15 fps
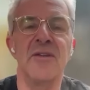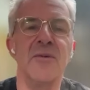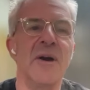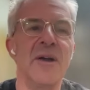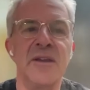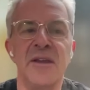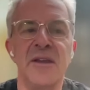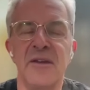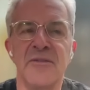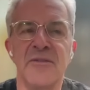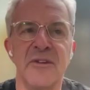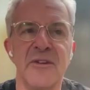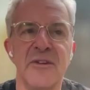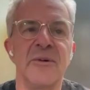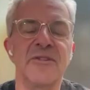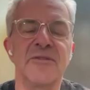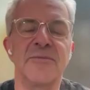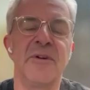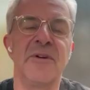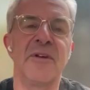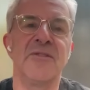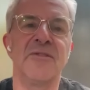new ideas and new
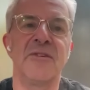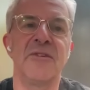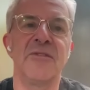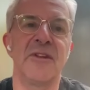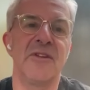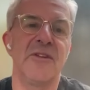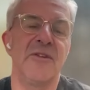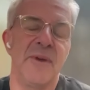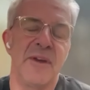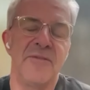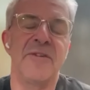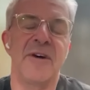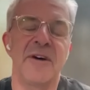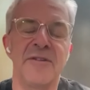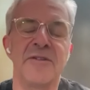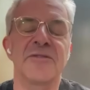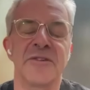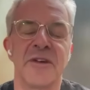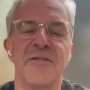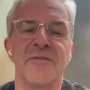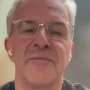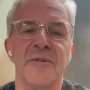experiences, and you may find
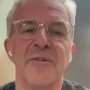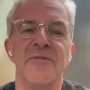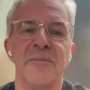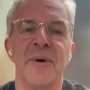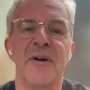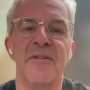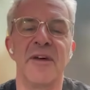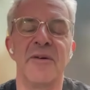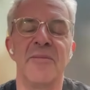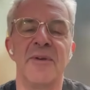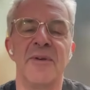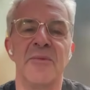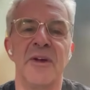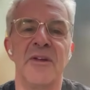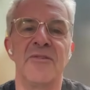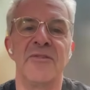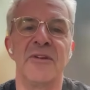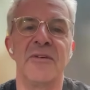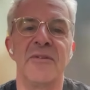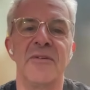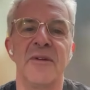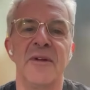yourself moved by them in ways
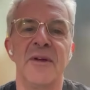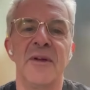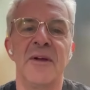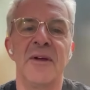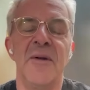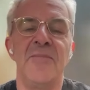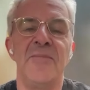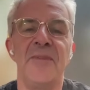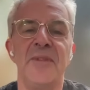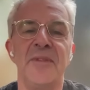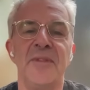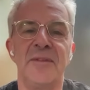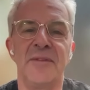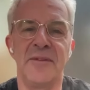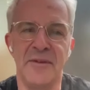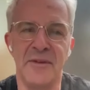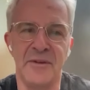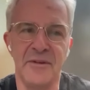that you